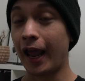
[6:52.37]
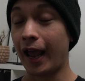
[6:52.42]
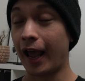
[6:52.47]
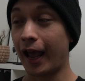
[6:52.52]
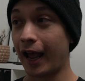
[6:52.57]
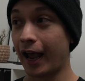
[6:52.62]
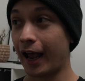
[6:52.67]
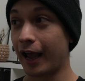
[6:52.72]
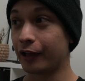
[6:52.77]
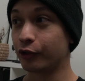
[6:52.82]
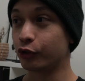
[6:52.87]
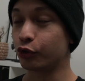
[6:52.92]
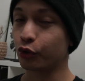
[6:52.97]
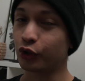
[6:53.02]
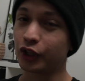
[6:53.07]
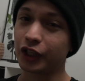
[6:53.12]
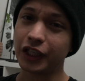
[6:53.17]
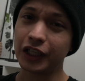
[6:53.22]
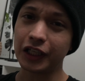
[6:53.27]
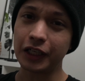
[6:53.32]
and to
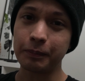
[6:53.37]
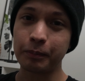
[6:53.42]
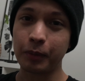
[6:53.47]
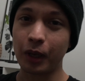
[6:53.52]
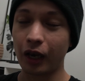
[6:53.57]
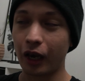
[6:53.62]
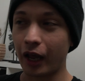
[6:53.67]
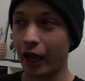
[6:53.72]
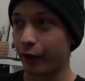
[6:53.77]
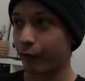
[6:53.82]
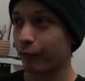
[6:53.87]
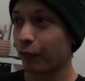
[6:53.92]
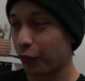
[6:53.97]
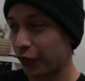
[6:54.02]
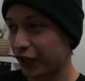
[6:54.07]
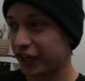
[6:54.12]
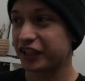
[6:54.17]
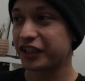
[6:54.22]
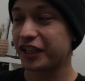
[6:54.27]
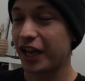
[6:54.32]
keep a lot of
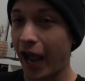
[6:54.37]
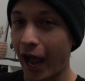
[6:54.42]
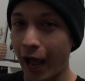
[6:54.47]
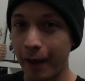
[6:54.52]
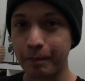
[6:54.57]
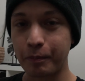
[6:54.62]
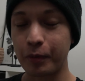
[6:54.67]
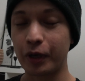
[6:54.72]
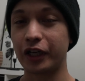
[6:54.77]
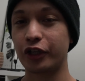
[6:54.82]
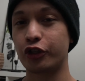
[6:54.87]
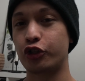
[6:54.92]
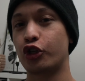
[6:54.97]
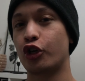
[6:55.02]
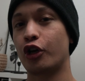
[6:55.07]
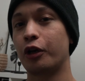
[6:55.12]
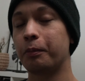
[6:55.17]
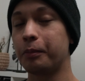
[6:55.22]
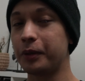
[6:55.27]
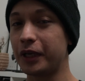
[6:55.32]
things happening
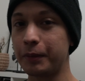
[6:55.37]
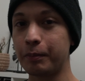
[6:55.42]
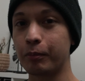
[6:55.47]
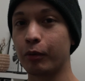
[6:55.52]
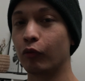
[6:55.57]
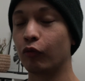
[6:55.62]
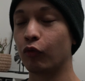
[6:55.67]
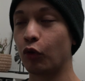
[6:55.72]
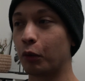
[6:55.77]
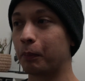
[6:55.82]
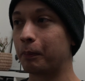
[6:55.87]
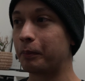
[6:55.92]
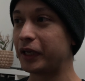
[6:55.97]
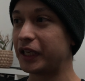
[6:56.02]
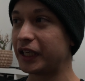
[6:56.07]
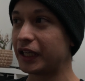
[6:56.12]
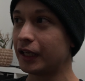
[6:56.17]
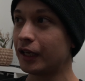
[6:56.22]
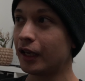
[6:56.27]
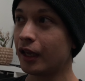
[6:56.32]
so that people will
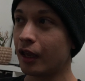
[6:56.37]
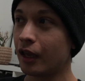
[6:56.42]
be